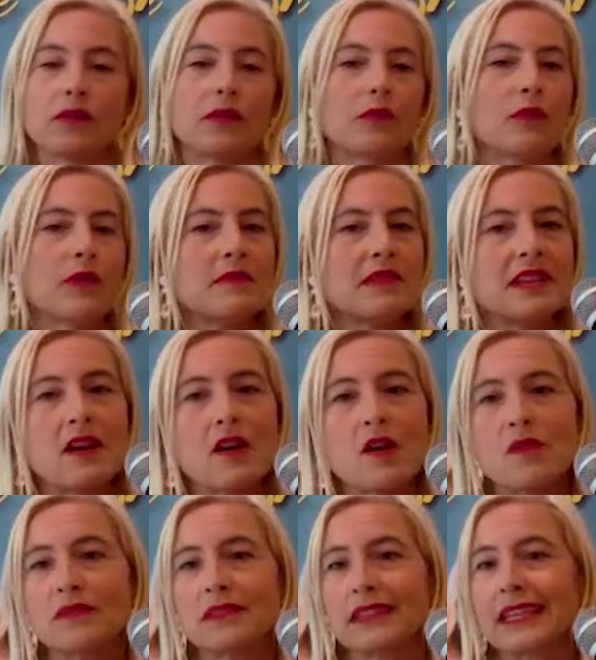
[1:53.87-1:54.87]
women
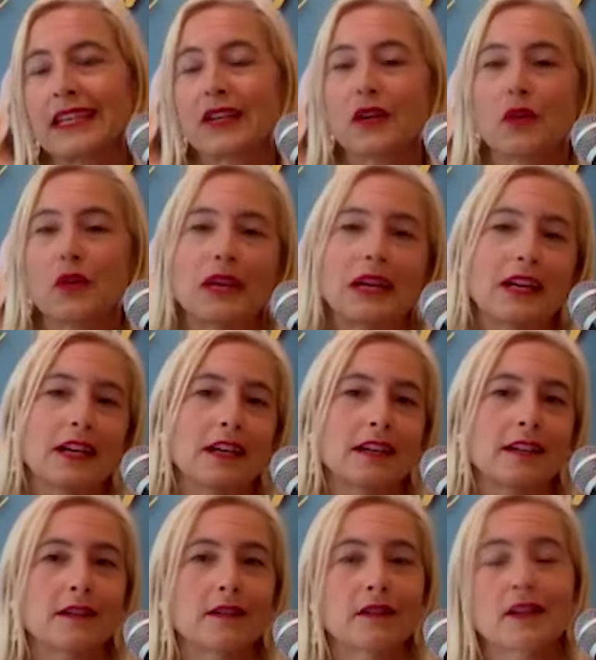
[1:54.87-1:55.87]
only
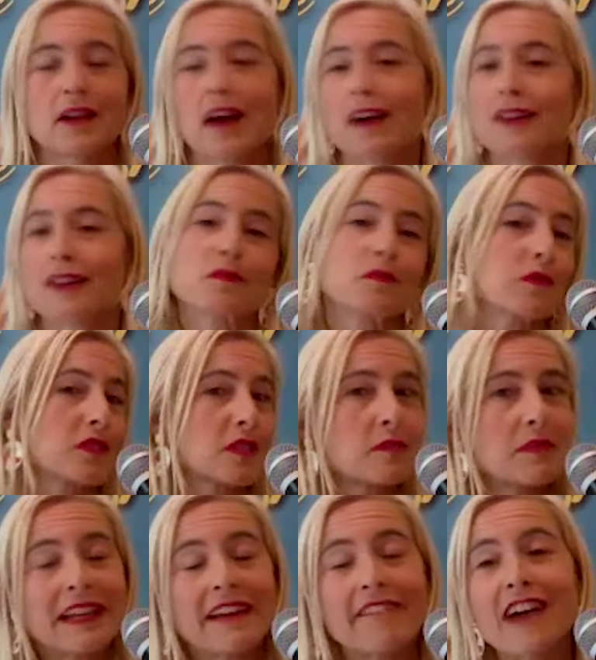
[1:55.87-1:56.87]
queer goddess
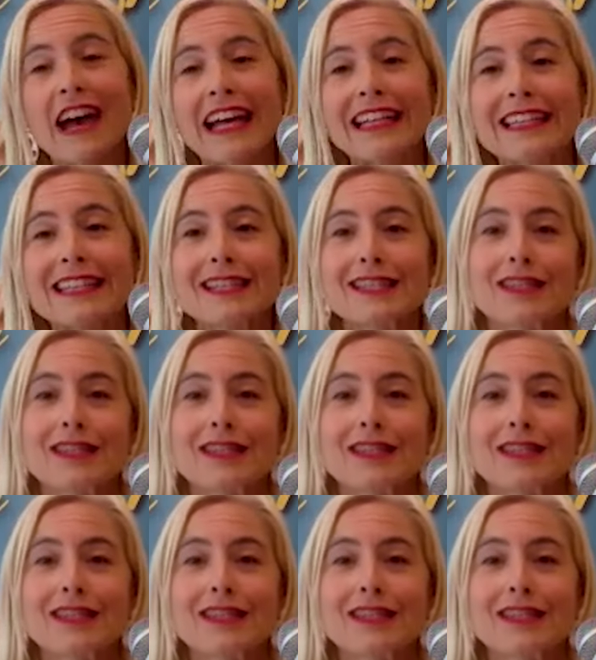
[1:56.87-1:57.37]
worshiping events.